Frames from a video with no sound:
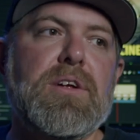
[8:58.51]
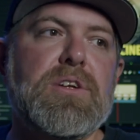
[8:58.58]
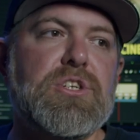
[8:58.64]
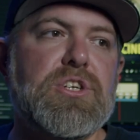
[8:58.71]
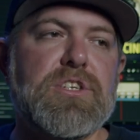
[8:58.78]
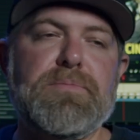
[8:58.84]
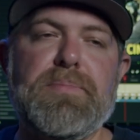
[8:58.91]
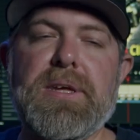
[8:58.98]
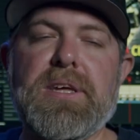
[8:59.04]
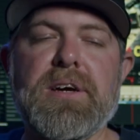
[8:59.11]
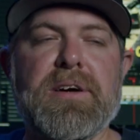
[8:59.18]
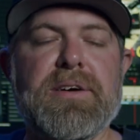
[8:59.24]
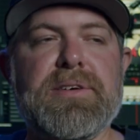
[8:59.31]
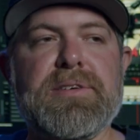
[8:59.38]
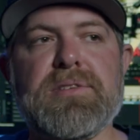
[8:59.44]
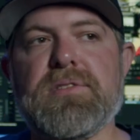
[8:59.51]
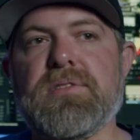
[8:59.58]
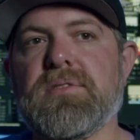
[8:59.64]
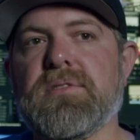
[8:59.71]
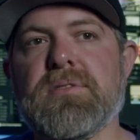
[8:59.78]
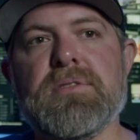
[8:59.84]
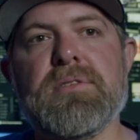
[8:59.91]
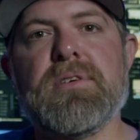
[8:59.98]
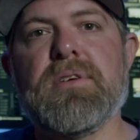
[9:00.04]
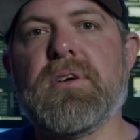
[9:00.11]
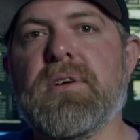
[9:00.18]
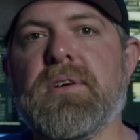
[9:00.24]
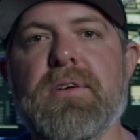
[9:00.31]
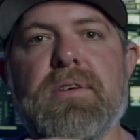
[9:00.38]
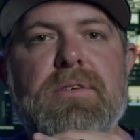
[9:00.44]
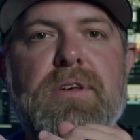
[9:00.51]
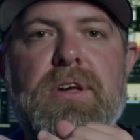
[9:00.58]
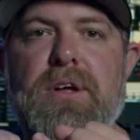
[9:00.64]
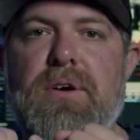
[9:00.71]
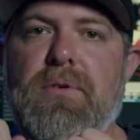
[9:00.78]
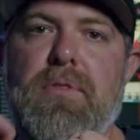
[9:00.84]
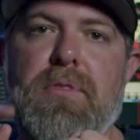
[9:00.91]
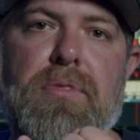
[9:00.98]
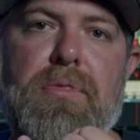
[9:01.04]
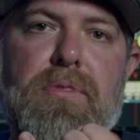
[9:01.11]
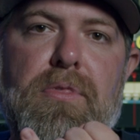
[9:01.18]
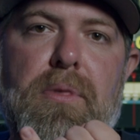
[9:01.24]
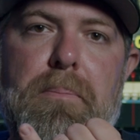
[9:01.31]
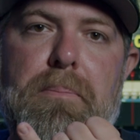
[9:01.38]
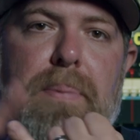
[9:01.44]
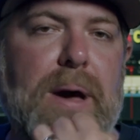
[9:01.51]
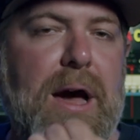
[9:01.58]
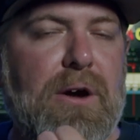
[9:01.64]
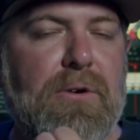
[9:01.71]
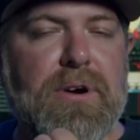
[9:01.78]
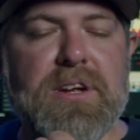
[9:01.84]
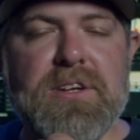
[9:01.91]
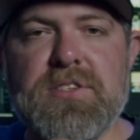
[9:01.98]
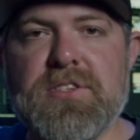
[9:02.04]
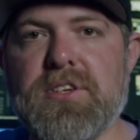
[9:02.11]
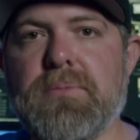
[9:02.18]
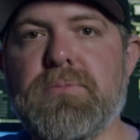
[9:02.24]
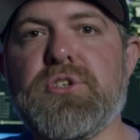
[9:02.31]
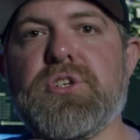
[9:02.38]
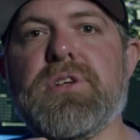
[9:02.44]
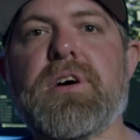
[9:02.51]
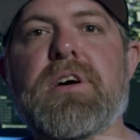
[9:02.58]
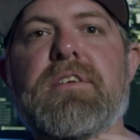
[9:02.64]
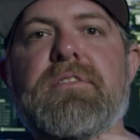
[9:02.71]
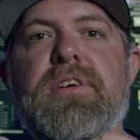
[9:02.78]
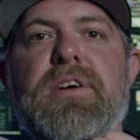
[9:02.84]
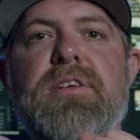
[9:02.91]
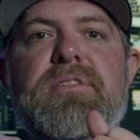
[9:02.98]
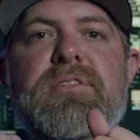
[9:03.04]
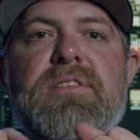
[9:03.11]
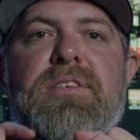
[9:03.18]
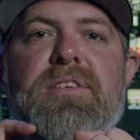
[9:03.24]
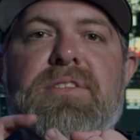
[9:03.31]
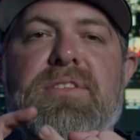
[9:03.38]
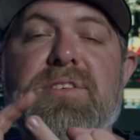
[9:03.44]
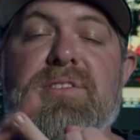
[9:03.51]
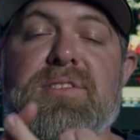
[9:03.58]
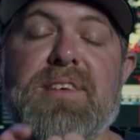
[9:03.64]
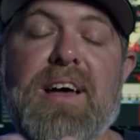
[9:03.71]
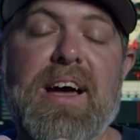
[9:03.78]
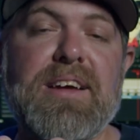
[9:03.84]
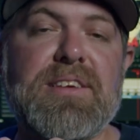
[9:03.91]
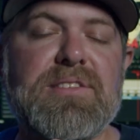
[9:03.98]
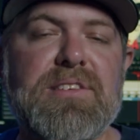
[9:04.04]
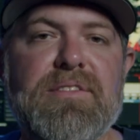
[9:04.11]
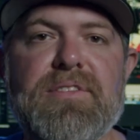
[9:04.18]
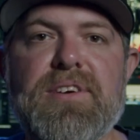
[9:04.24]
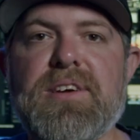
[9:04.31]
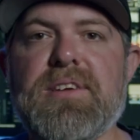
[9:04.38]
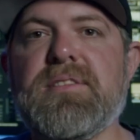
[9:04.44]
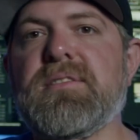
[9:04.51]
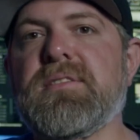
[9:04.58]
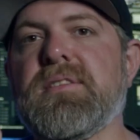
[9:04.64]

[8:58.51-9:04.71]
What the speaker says: just because, you know, the power consumption of it, the size of it.